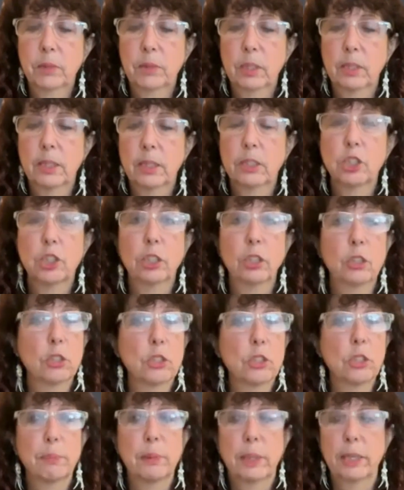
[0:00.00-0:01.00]
that she
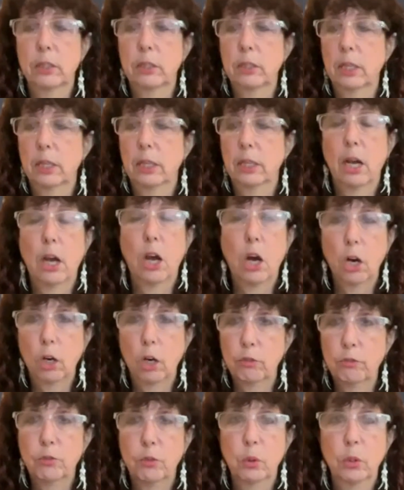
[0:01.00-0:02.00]
learns about
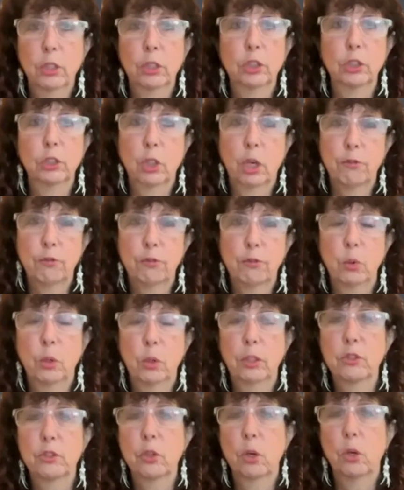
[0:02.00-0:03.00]
hard forks, soft
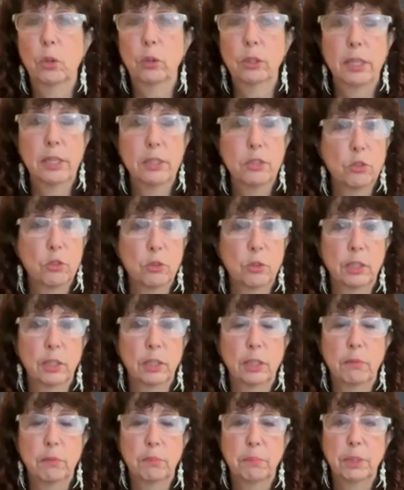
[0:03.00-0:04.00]
forks, the whole history
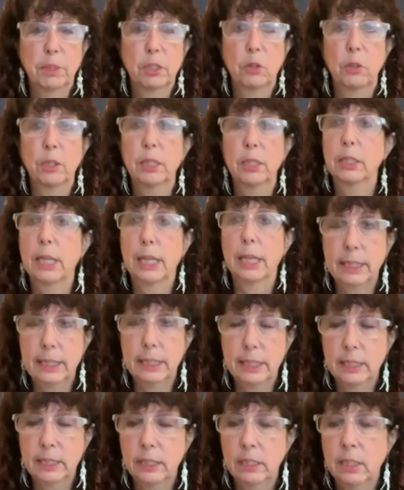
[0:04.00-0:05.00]
of Bitcoin
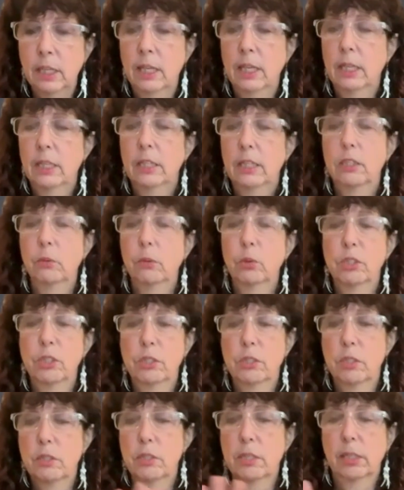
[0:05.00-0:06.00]
Lightning, which
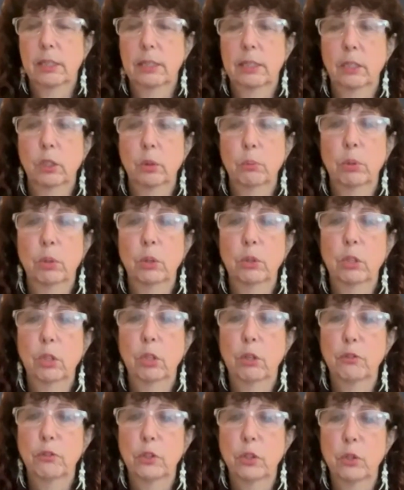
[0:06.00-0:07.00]
is a second layer
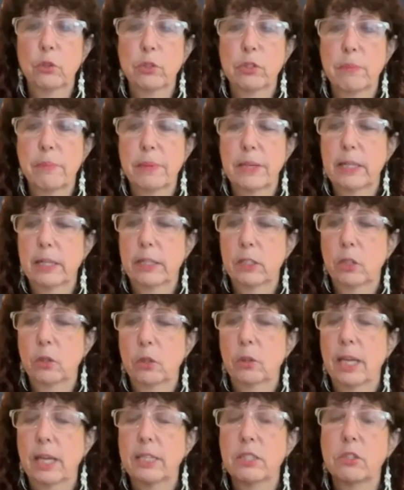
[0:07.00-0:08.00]
protocol for those that might not
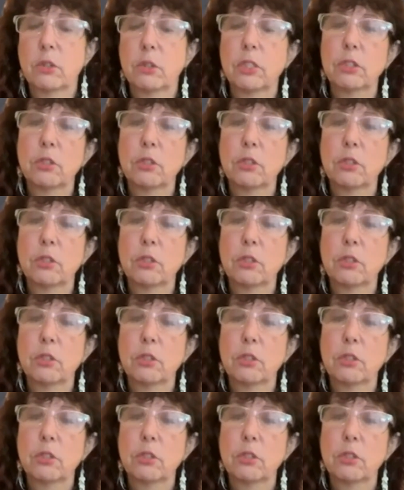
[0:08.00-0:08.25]
know. And so